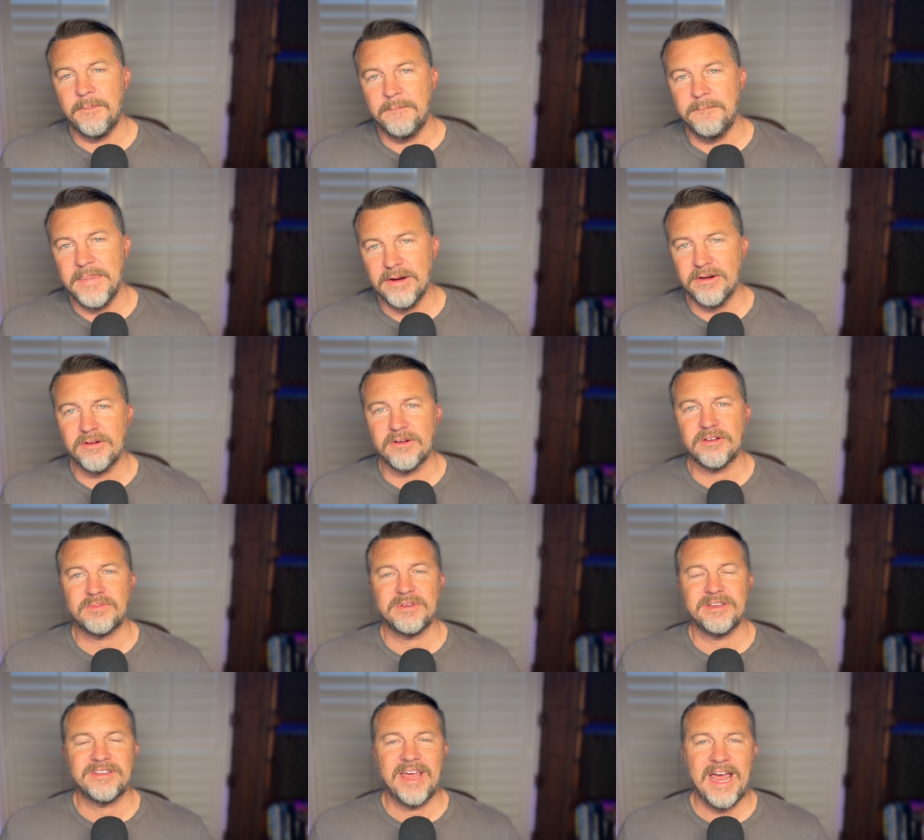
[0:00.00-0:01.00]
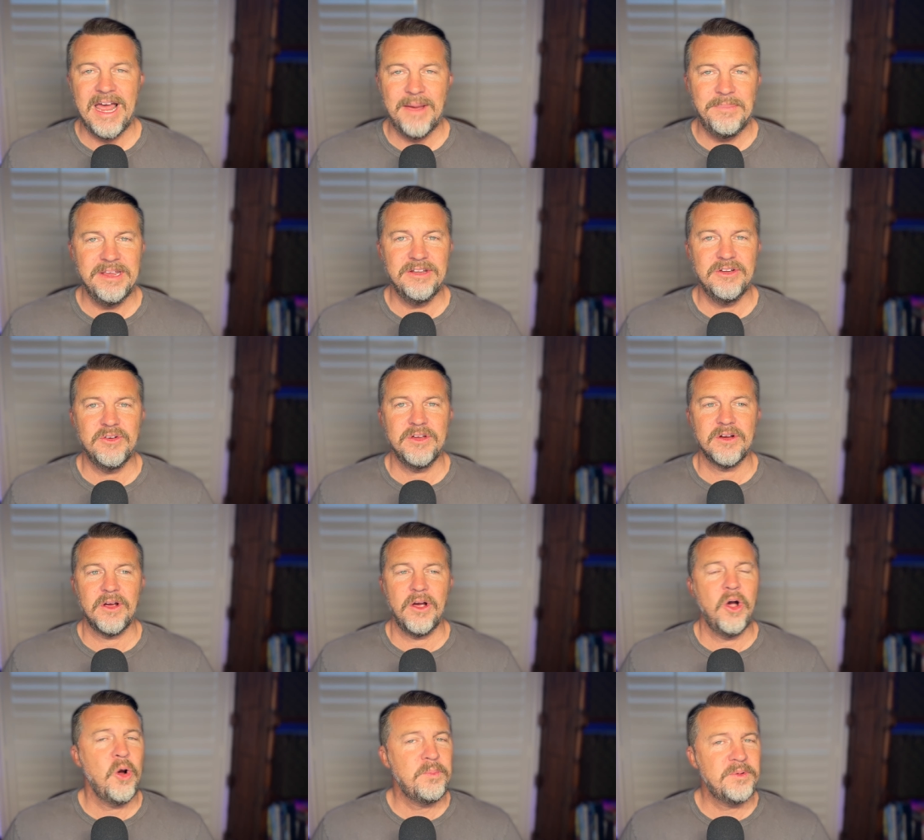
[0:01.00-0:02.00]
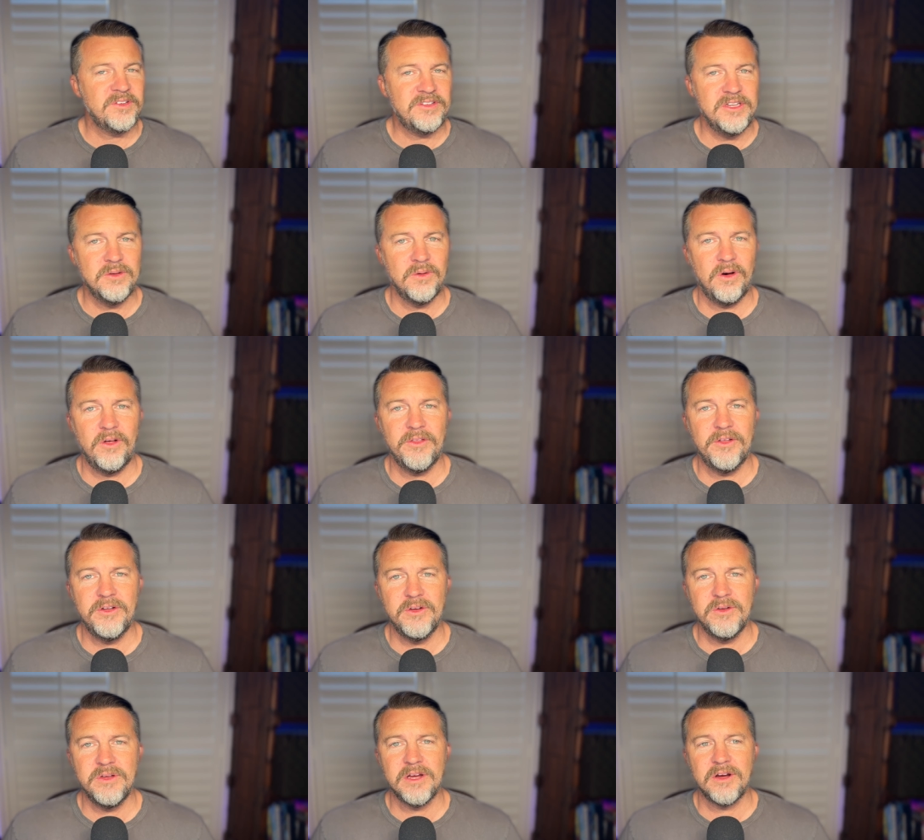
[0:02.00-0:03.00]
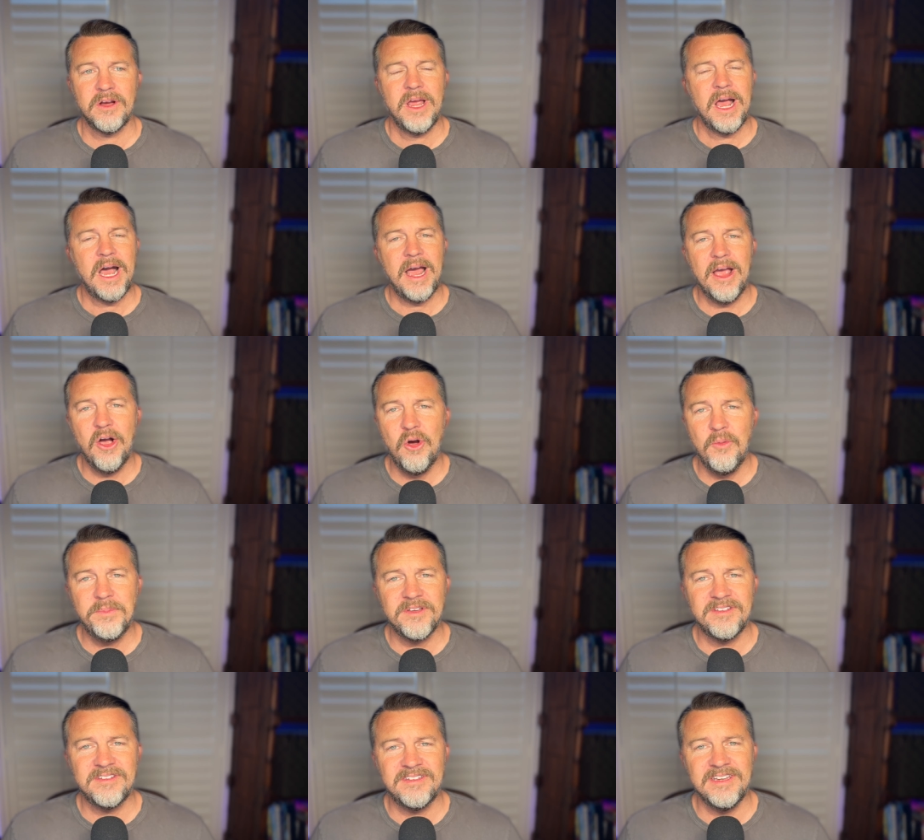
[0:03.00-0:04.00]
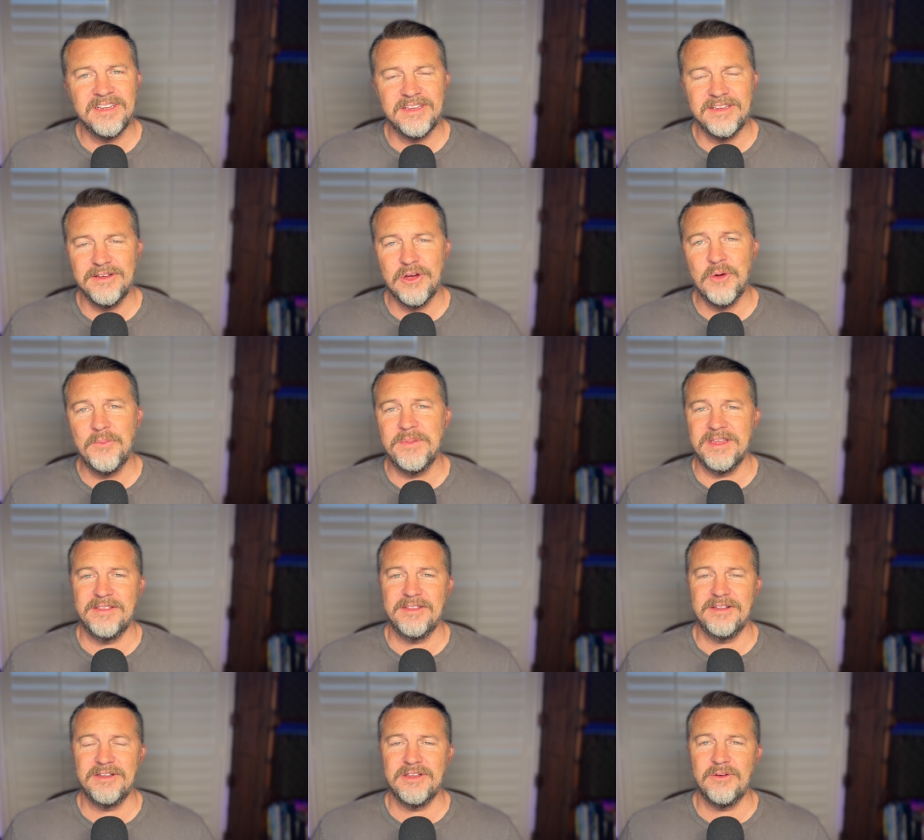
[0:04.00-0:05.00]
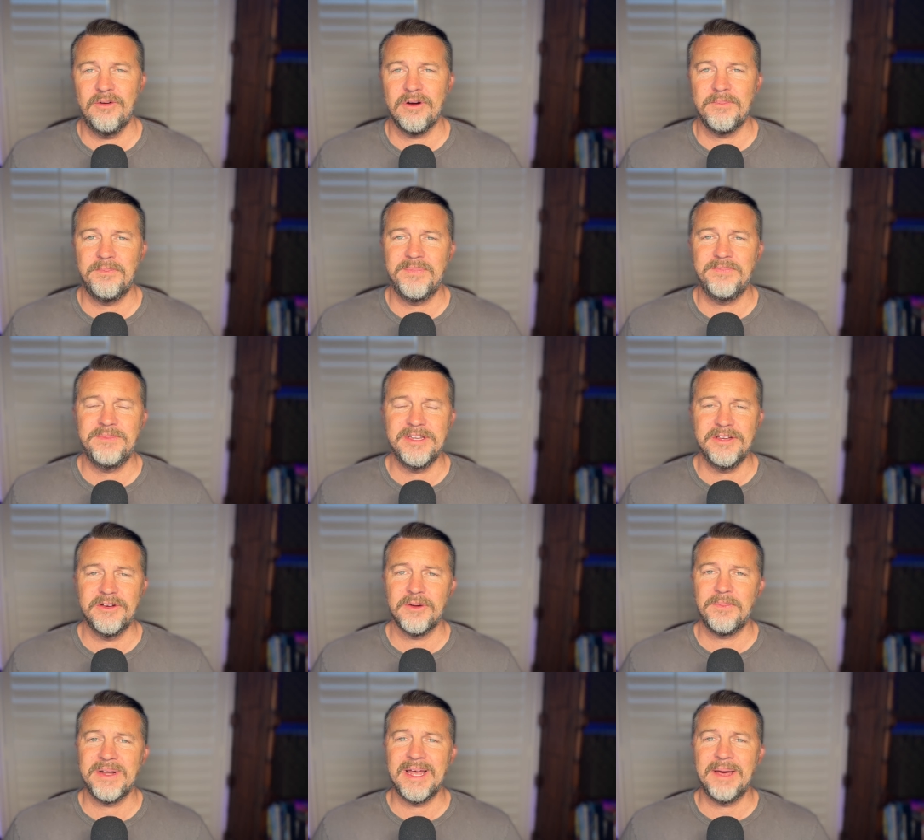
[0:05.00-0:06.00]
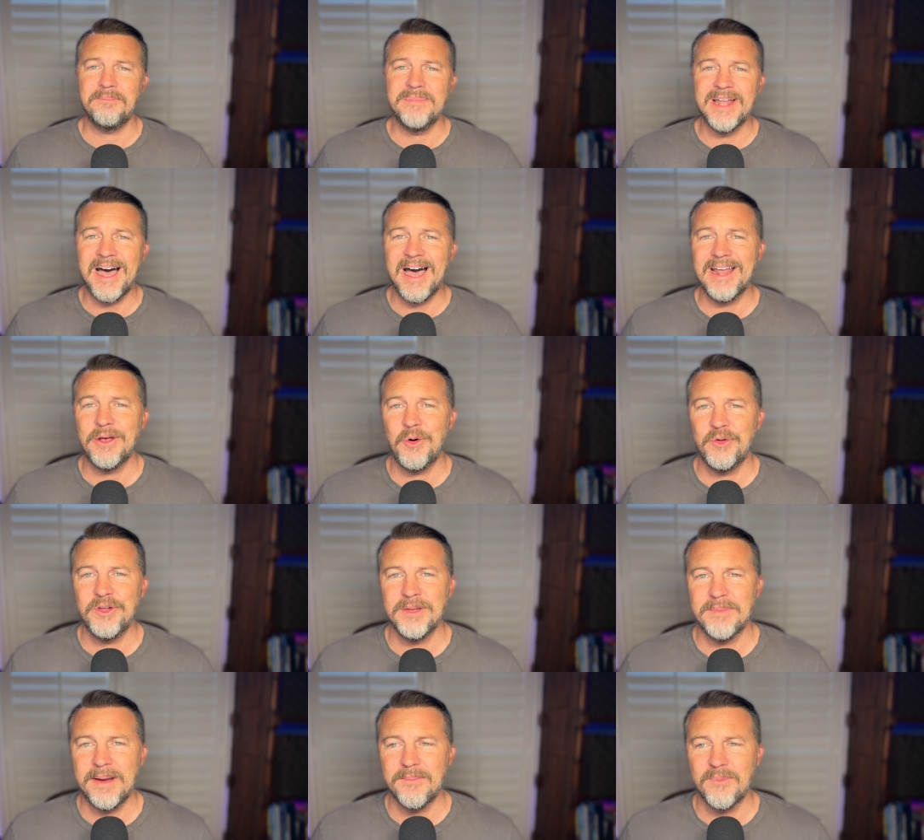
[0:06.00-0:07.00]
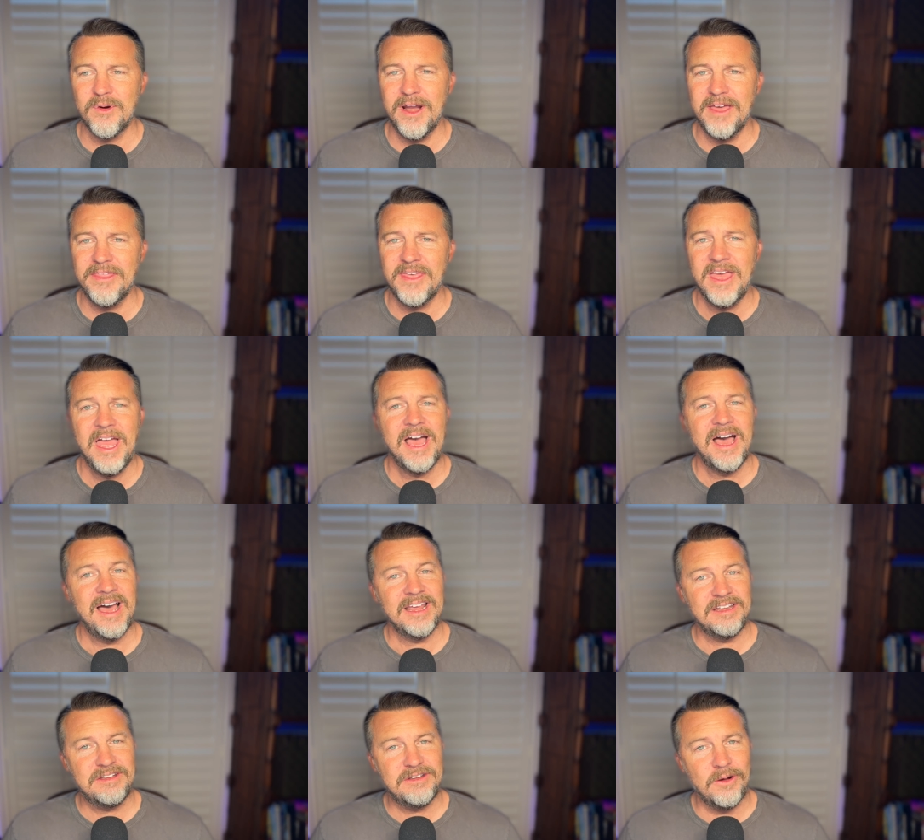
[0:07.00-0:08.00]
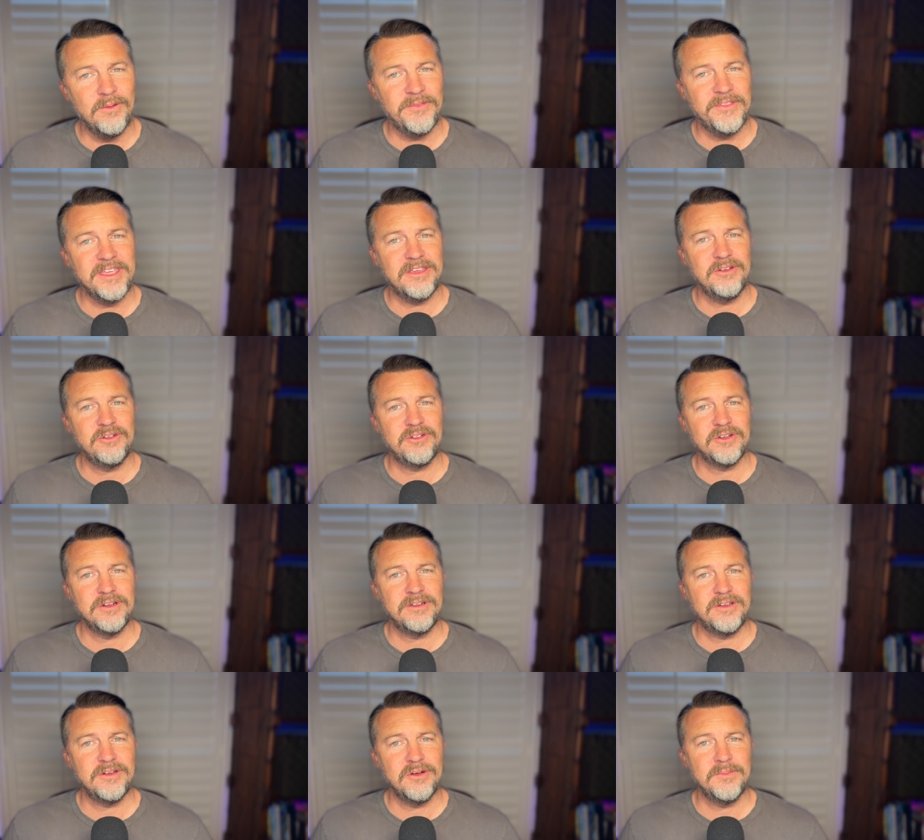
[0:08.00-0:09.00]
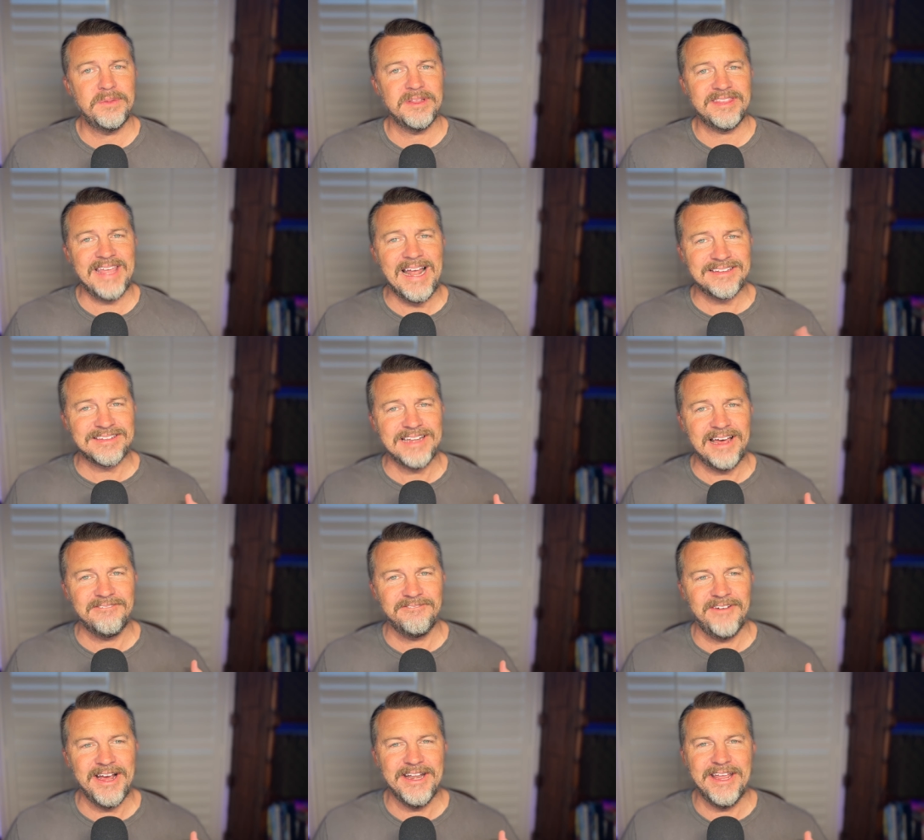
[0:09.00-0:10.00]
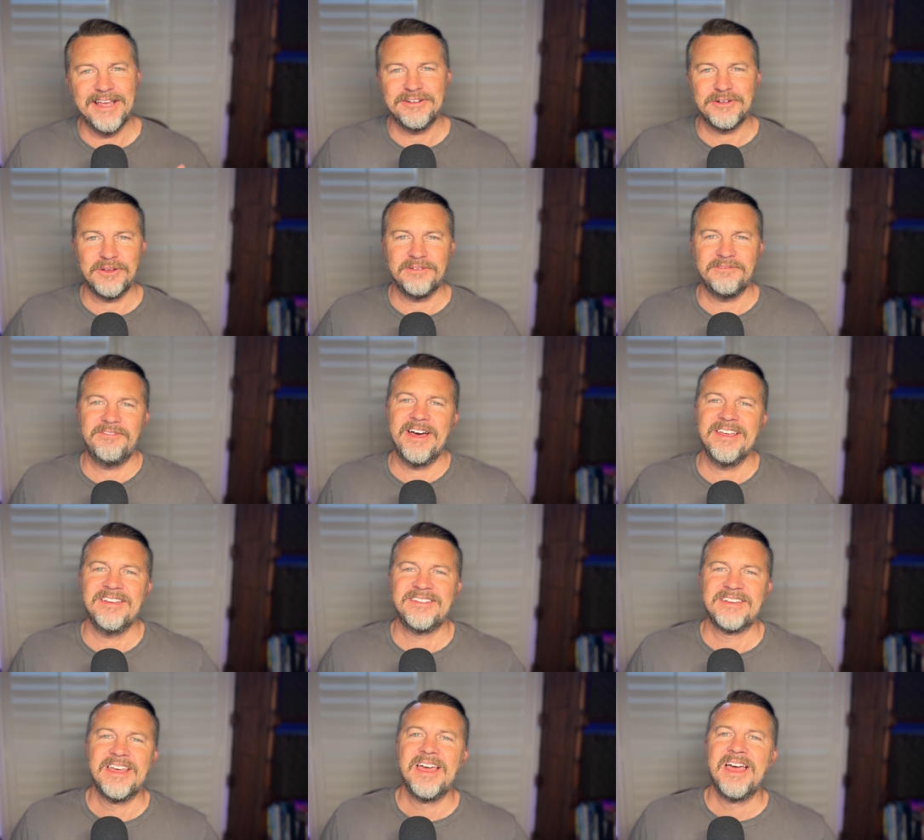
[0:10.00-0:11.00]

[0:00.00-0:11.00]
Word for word: Merry Christmas, Happy New Year. Hope to see you all in the new year. I hope to see Quopi in the New York New Year, but I'm not holding my breath. I don't think you should too, but that's not financial advice.